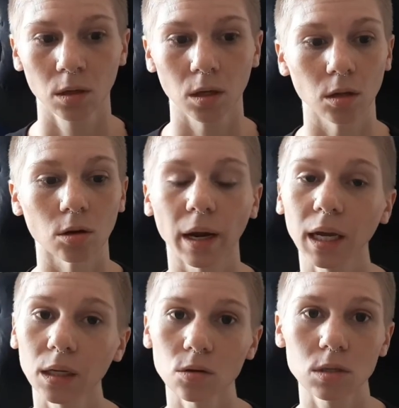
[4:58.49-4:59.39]
either
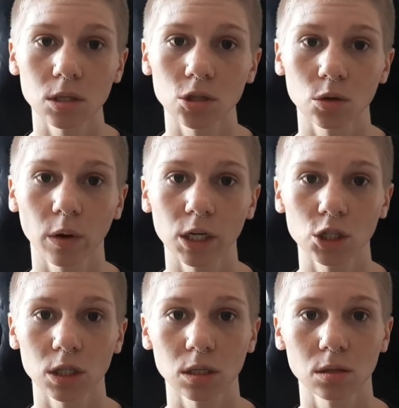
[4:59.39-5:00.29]
handle
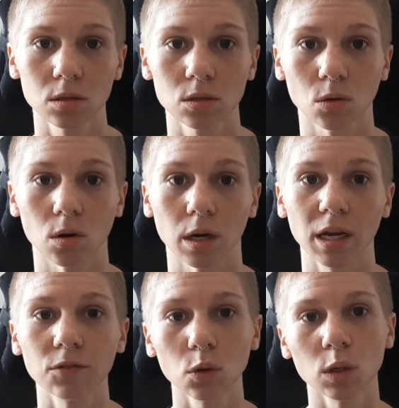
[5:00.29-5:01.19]
situations or
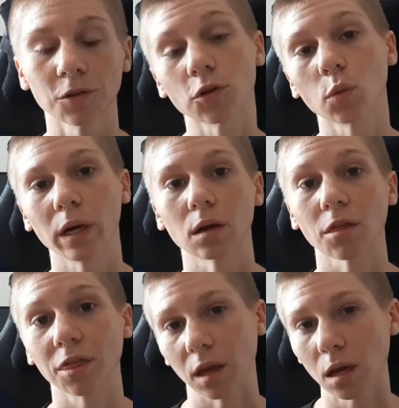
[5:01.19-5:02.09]
give you a different way to
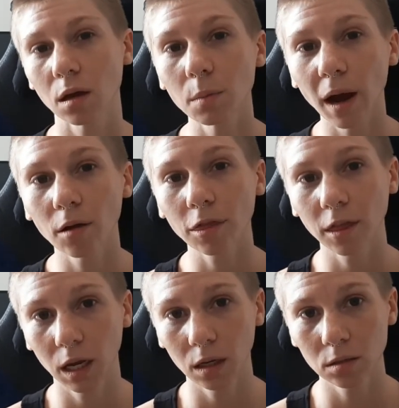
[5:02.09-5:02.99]
think about
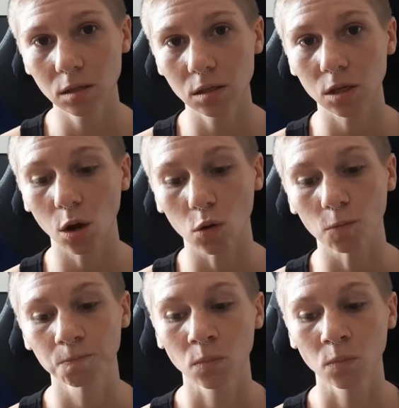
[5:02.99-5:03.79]
things. So,